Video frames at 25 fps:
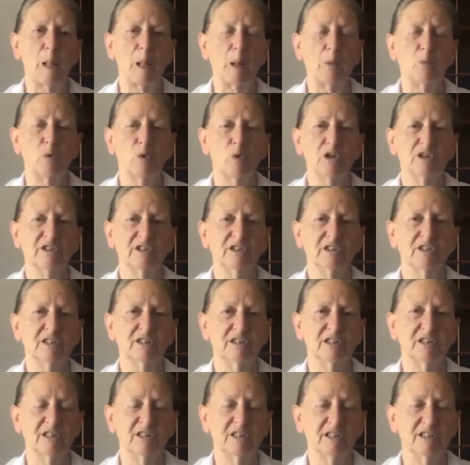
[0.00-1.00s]

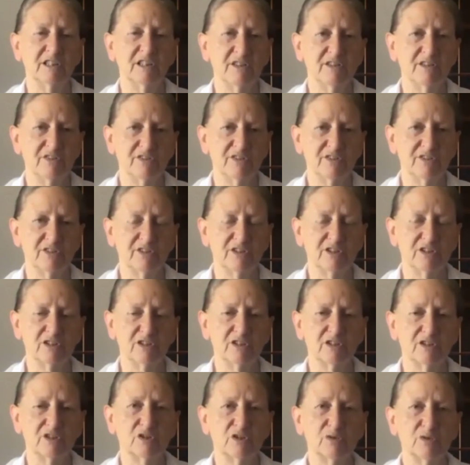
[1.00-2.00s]
one
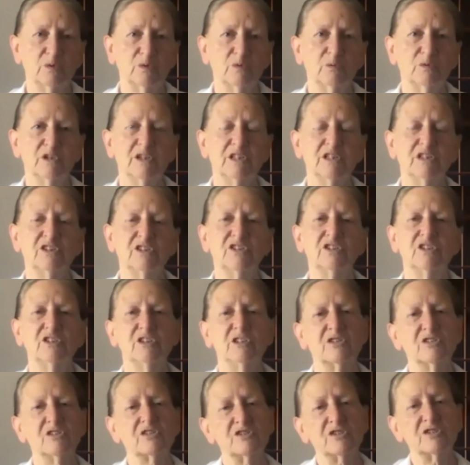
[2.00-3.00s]
incident which
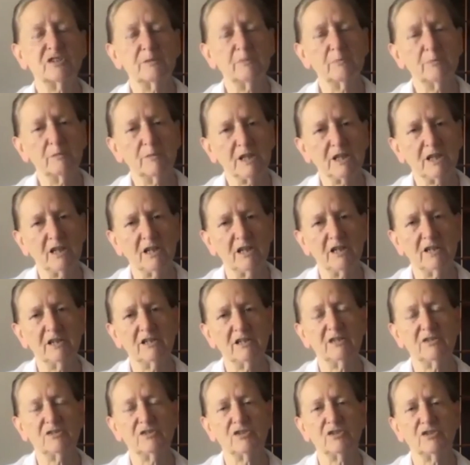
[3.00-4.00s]

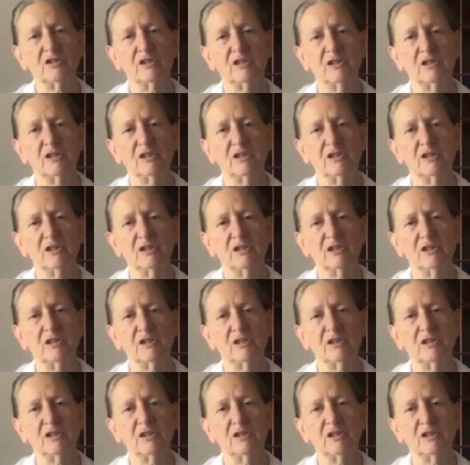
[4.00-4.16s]
symbolized